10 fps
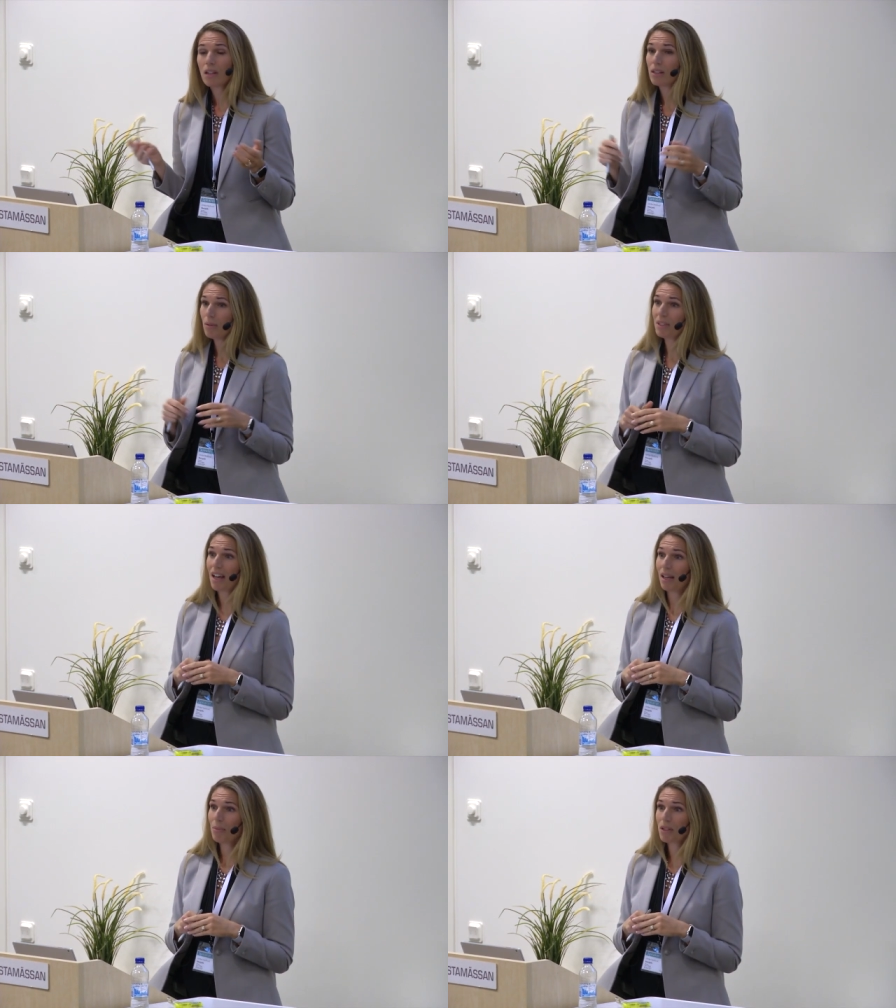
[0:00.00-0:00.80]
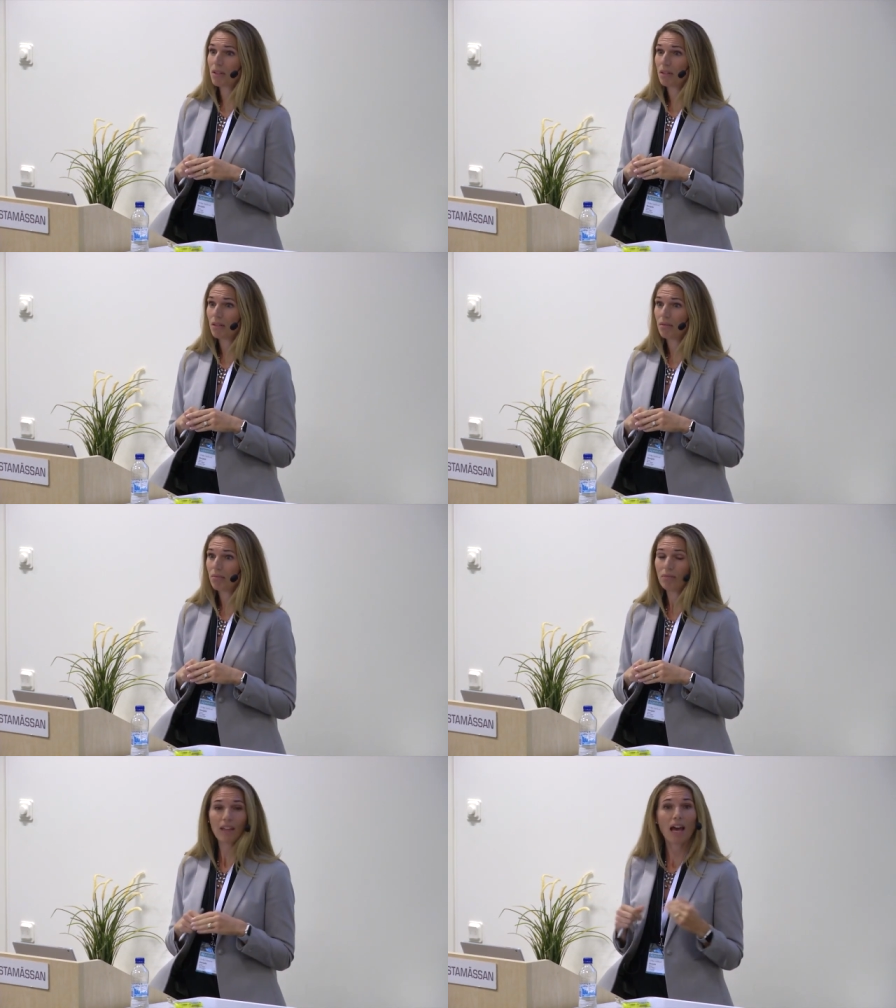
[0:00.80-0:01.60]
Sometimes
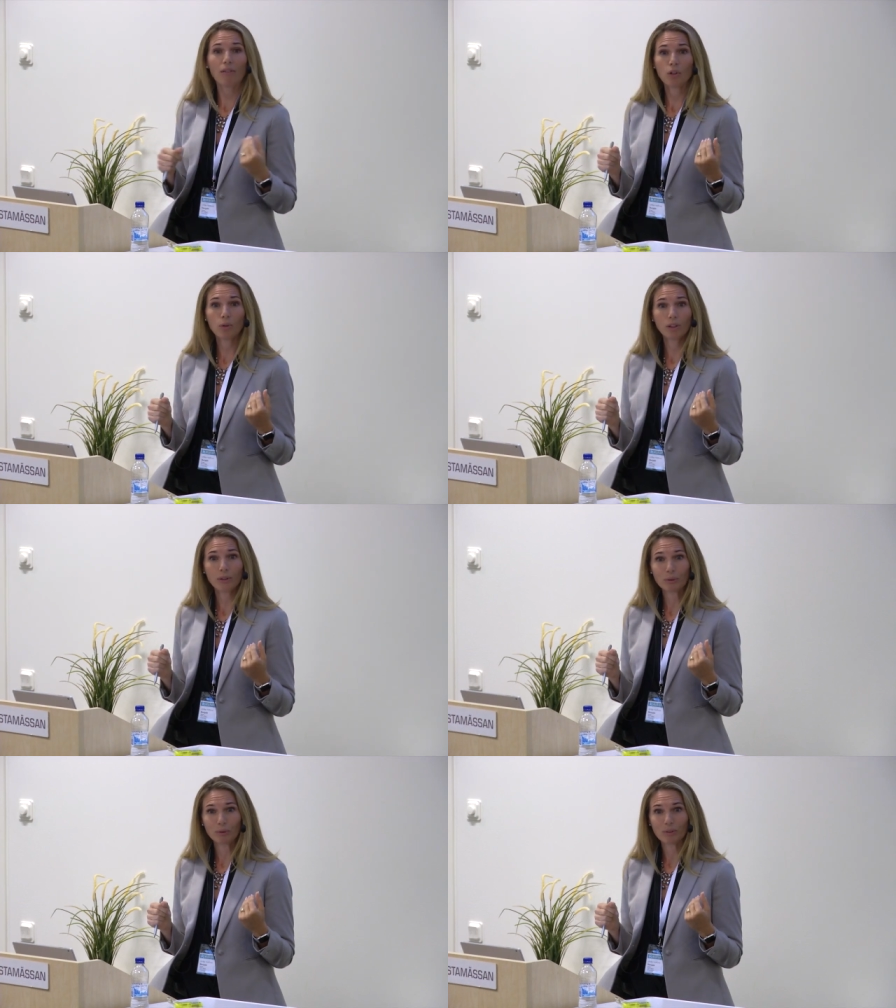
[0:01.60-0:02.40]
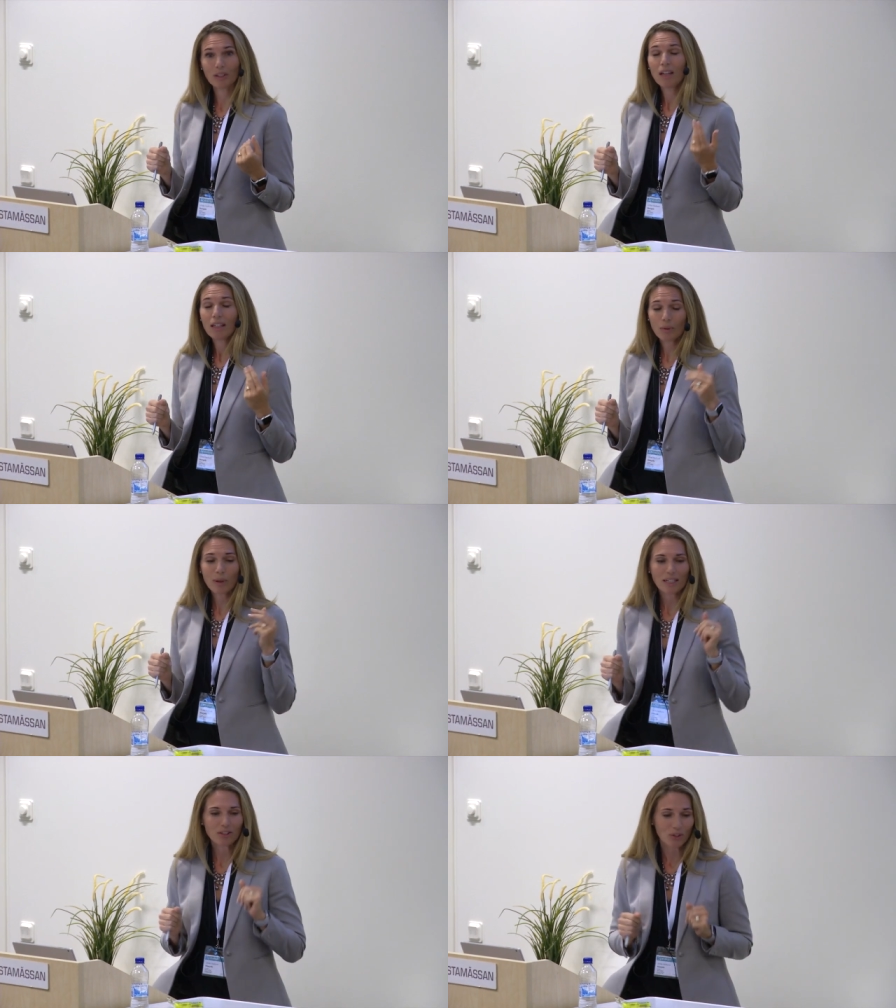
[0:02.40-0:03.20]
they have no clue. It's
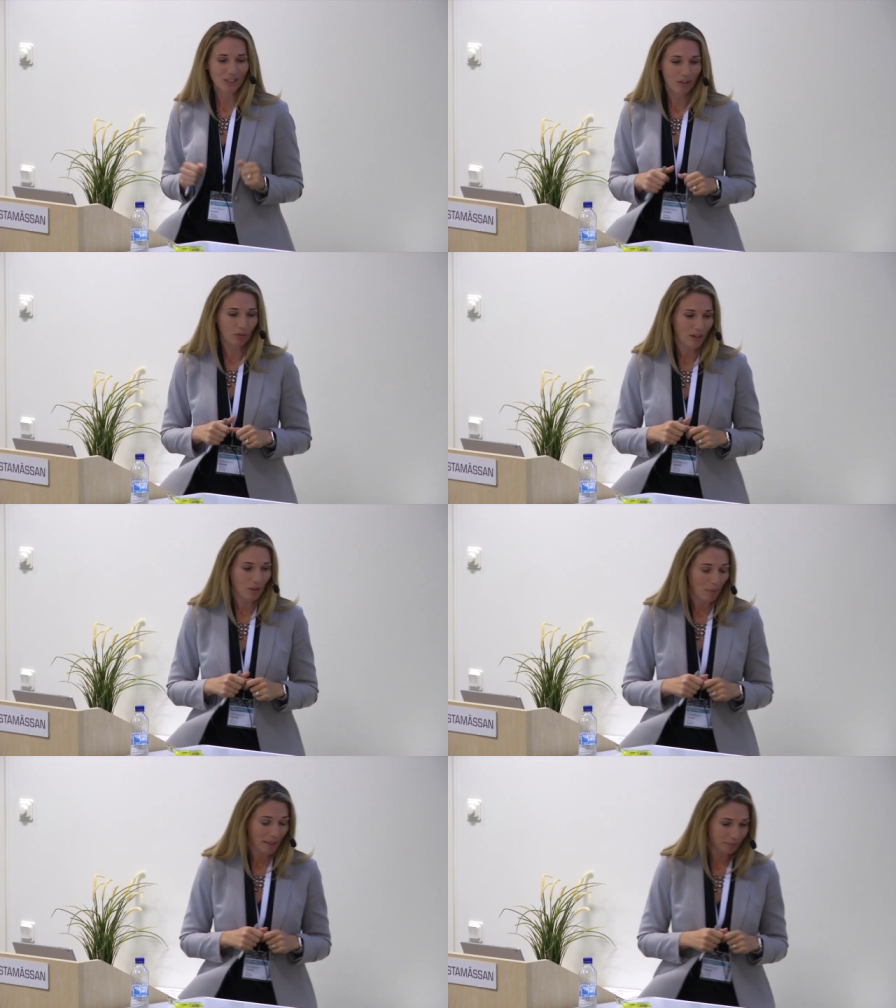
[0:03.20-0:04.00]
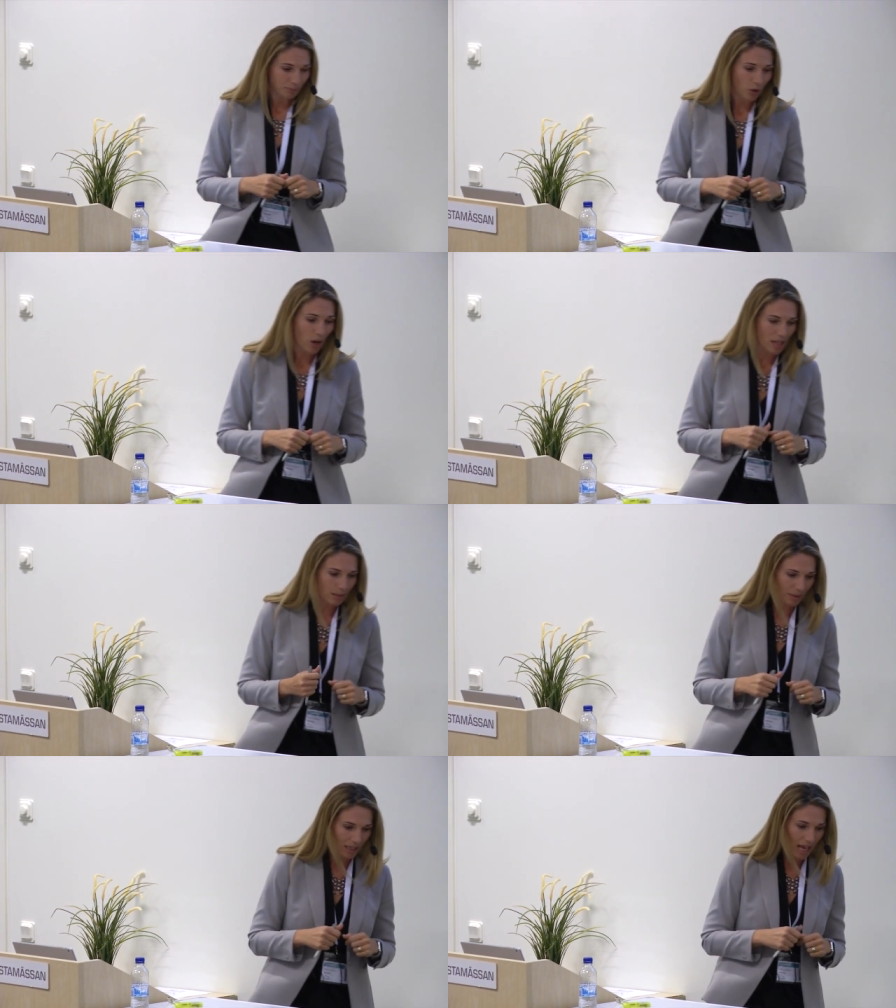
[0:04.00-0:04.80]
quite interesting. A friend of mine, her
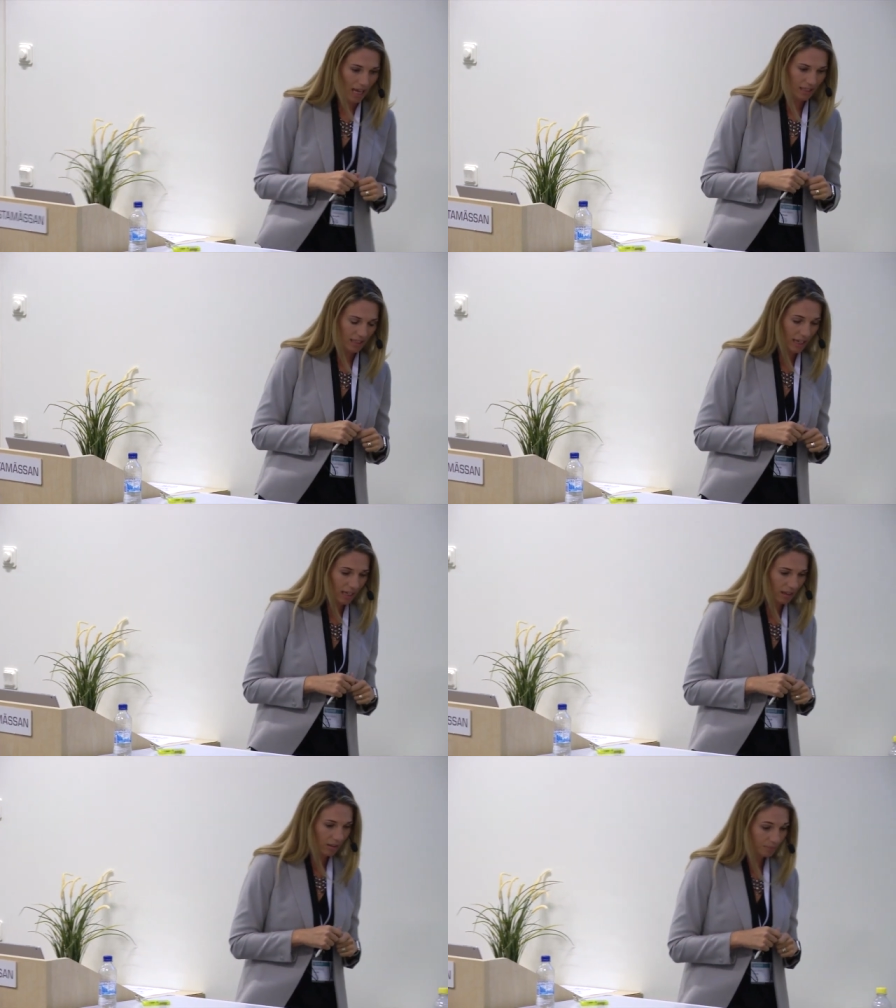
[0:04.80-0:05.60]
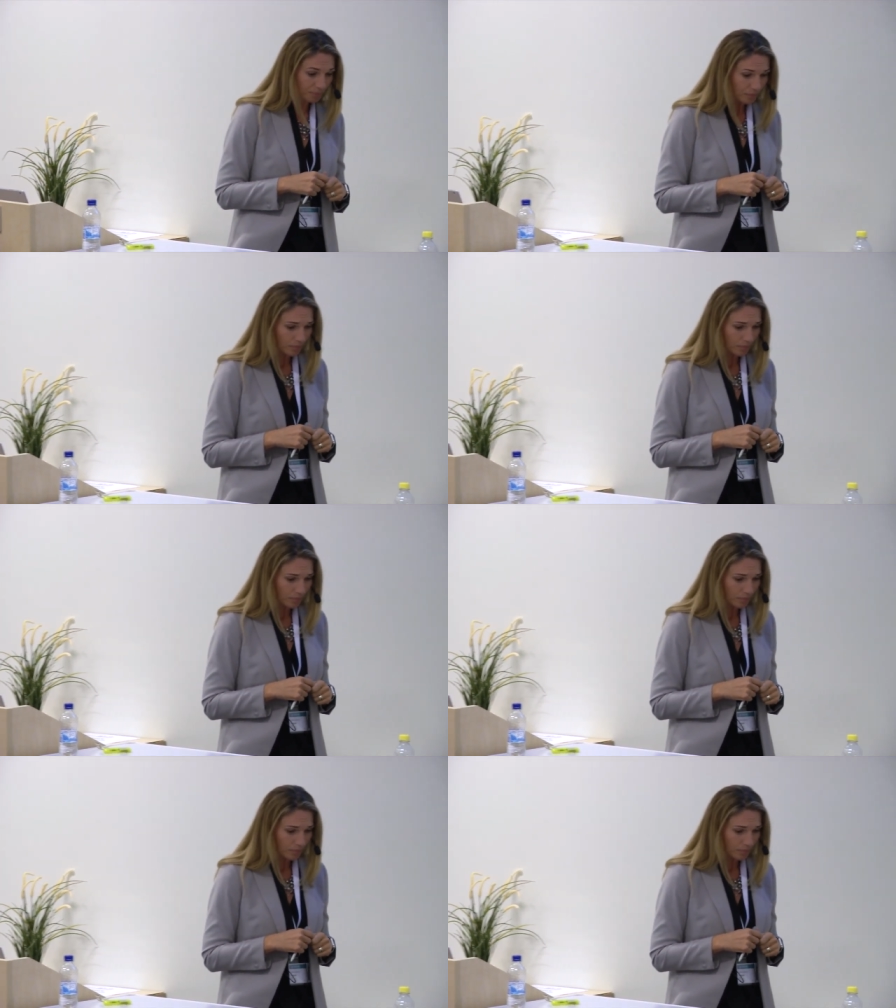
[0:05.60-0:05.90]
husband has a um,